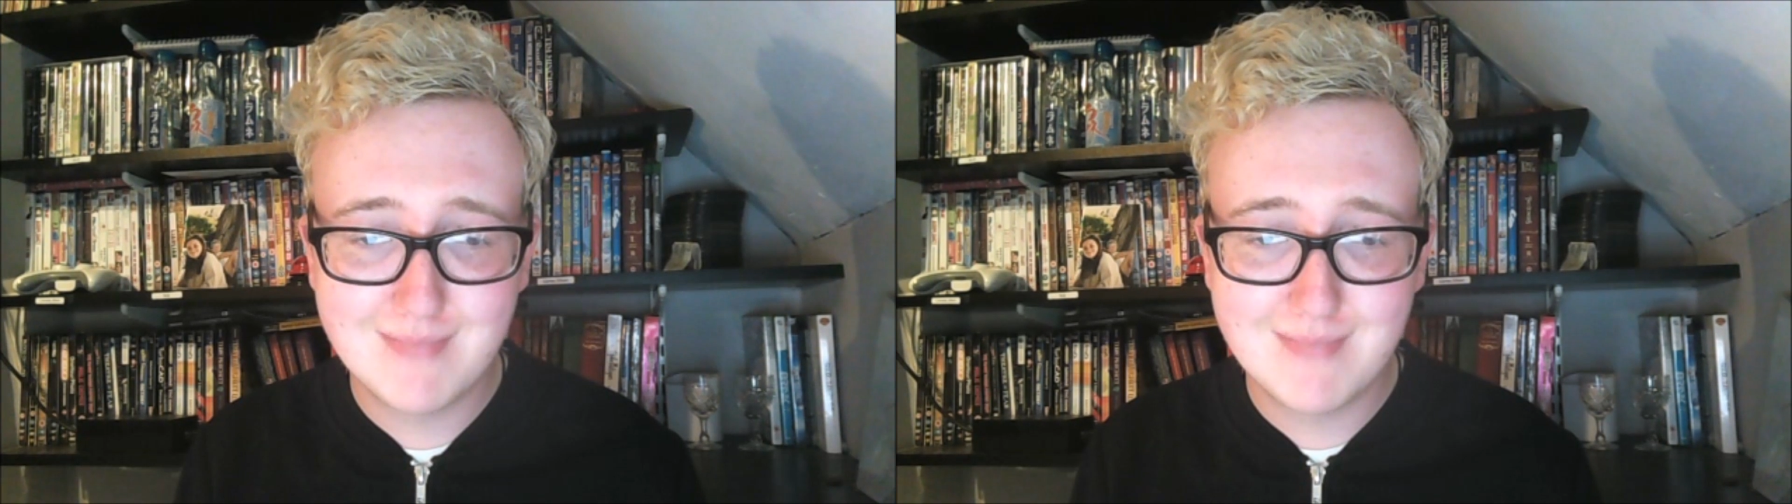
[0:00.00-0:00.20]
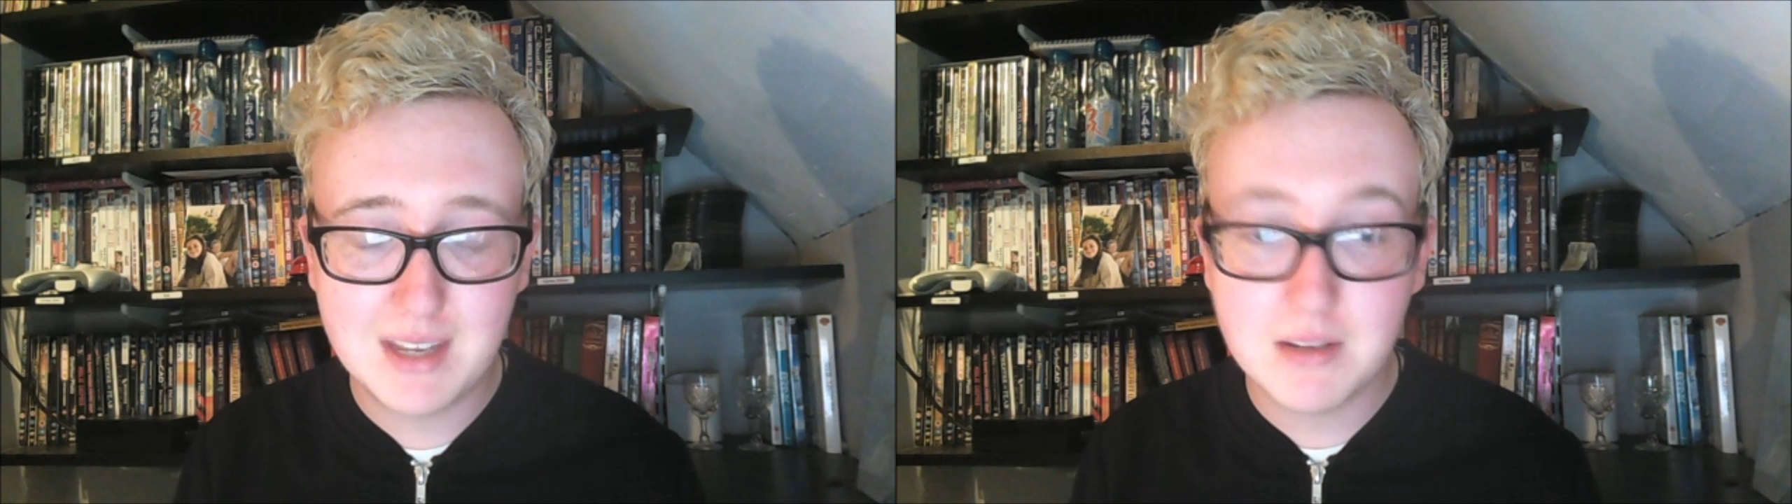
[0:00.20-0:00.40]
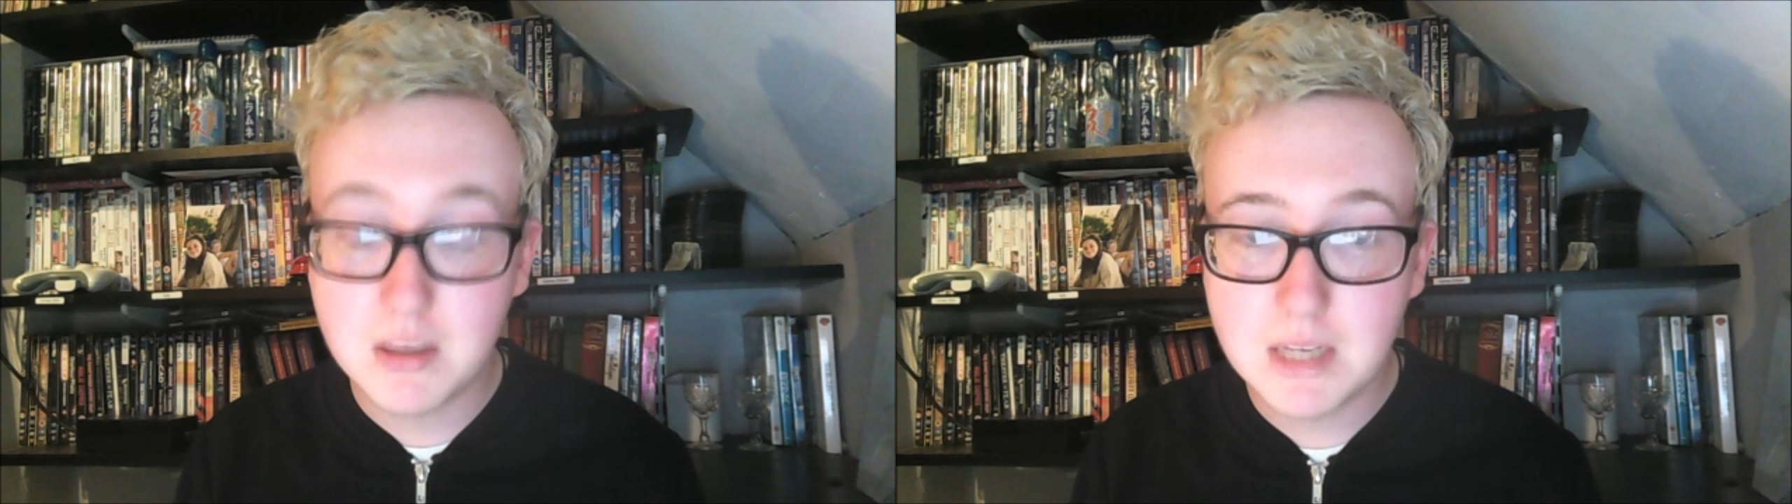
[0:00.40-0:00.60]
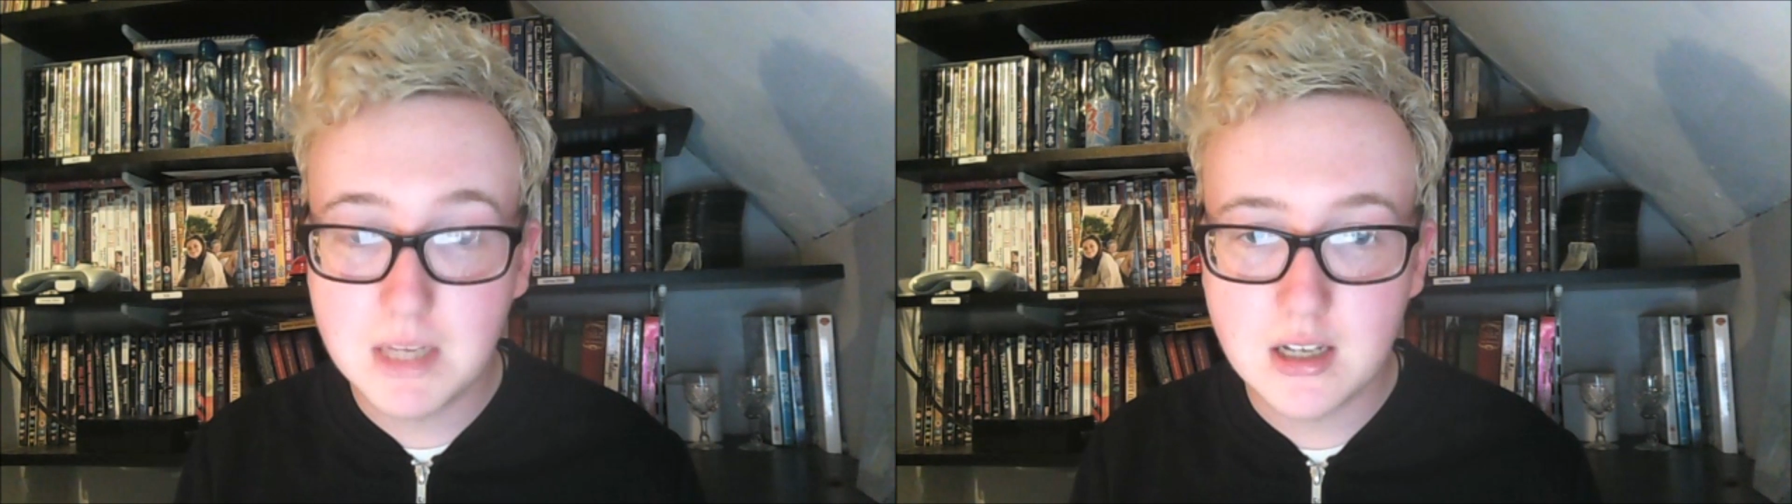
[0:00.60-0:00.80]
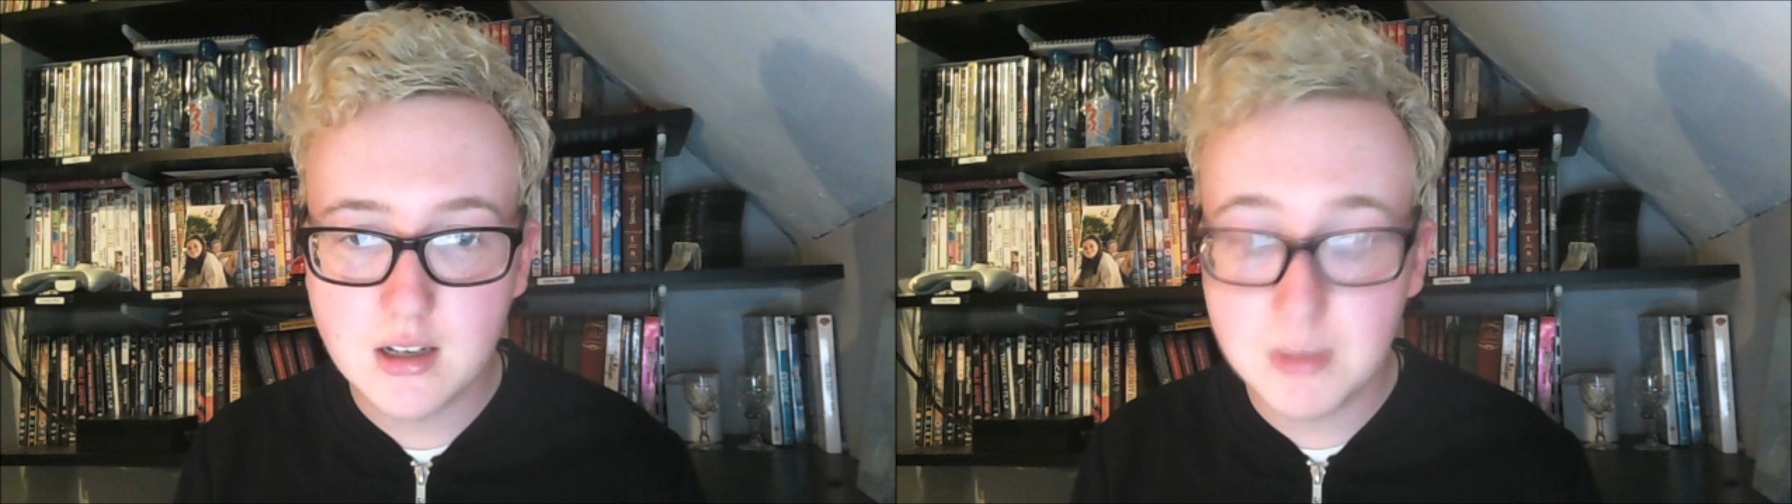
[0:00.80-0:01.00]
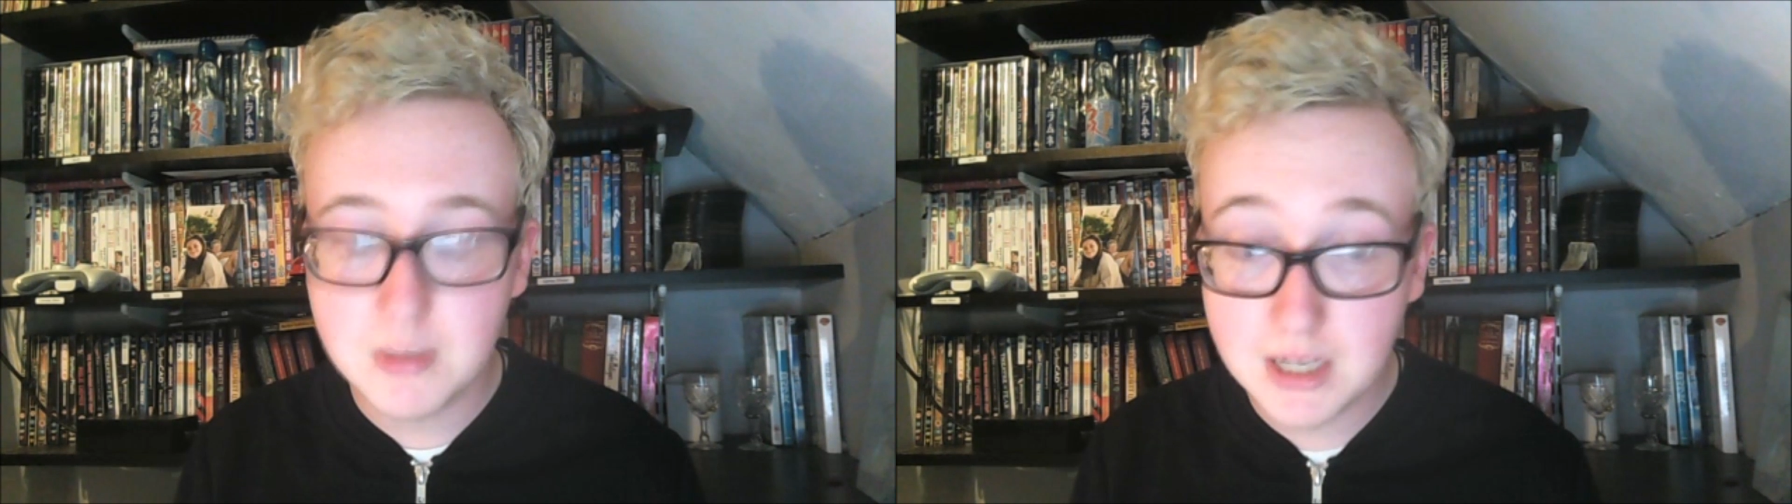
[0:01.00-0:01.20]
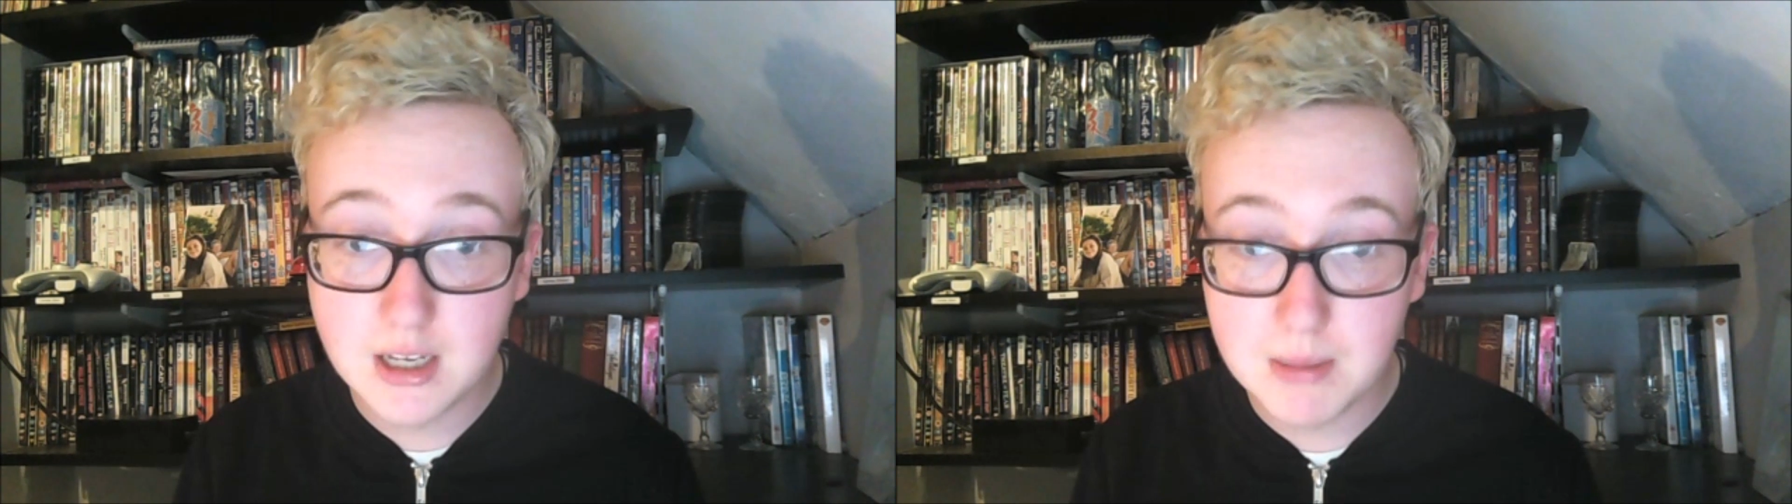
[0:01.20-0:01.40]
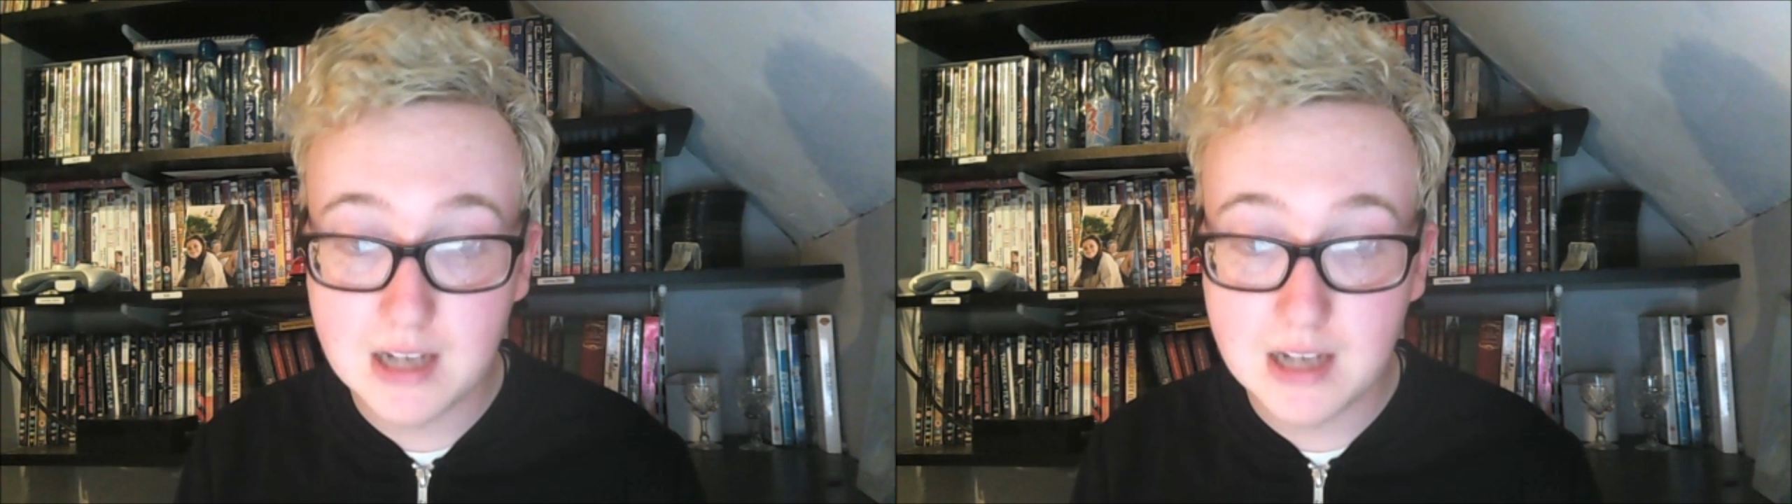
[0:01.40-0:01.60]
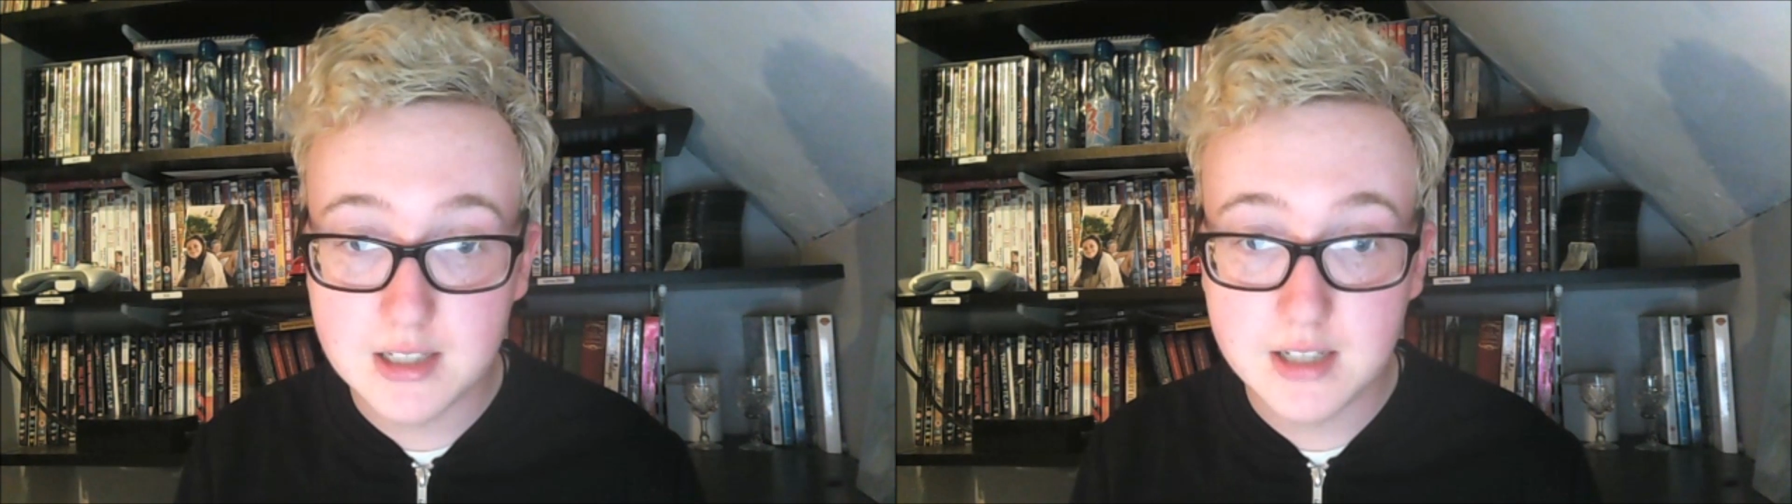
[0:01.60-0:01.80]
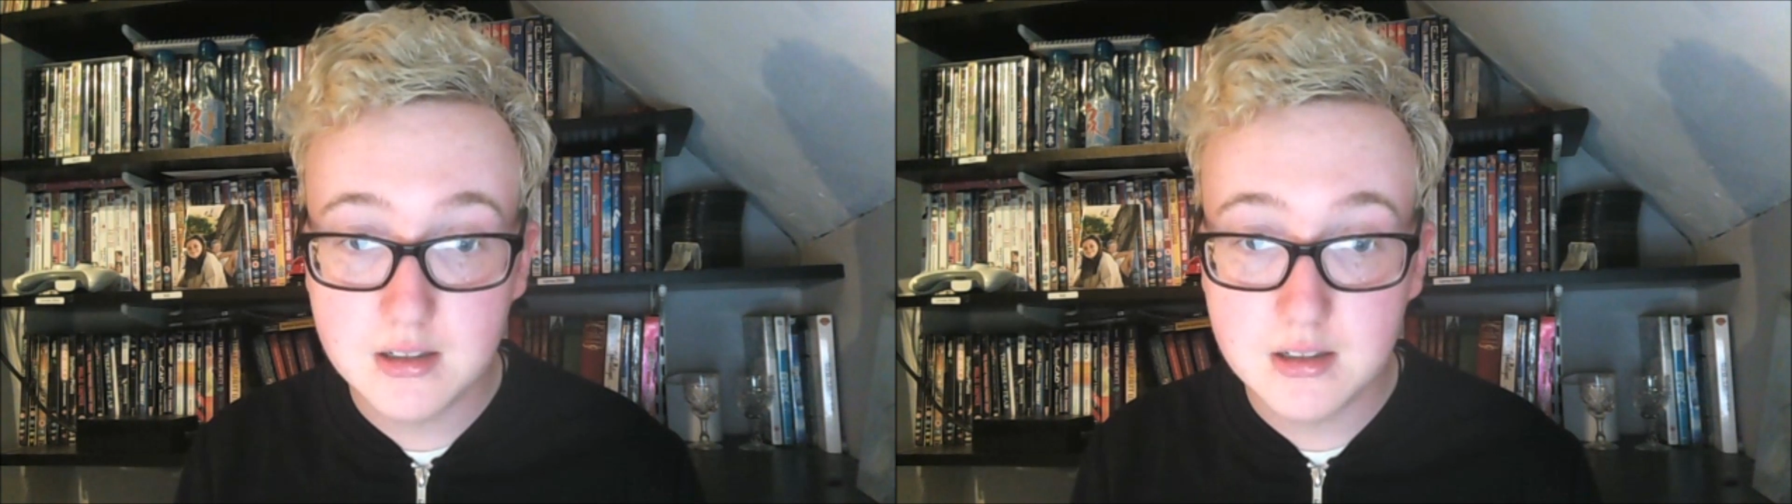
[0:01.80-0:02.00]
Comedic
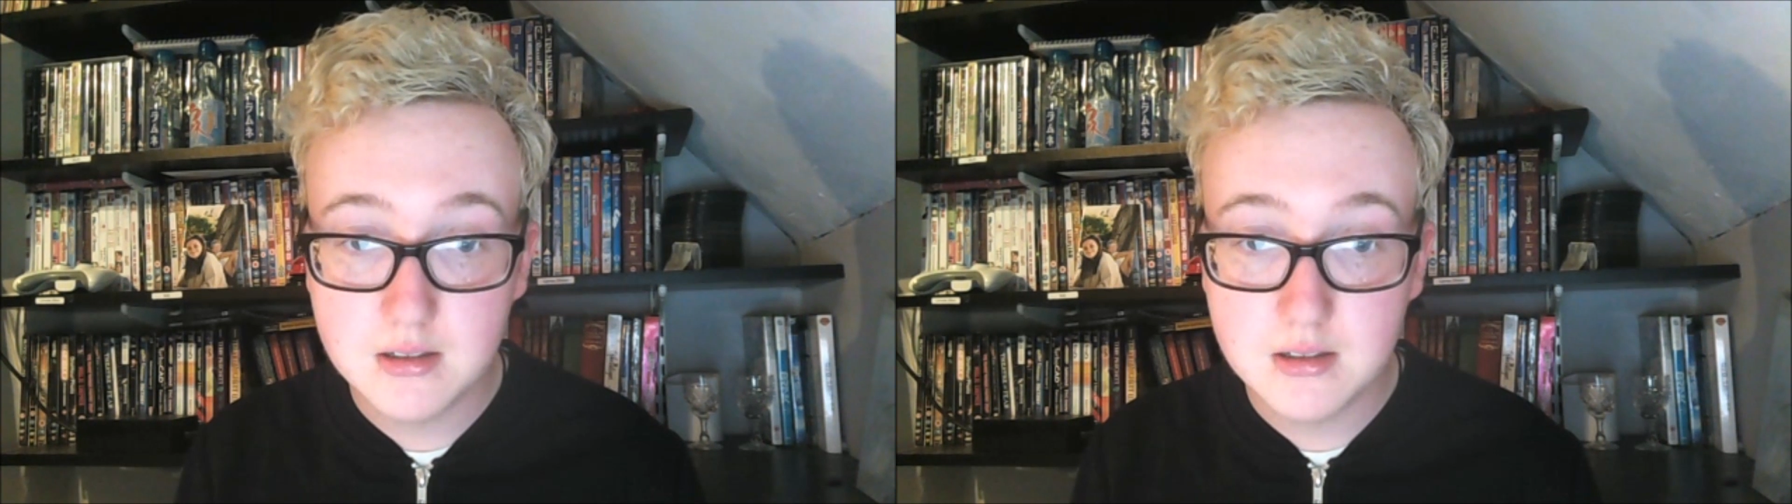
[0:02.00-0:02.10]
ability.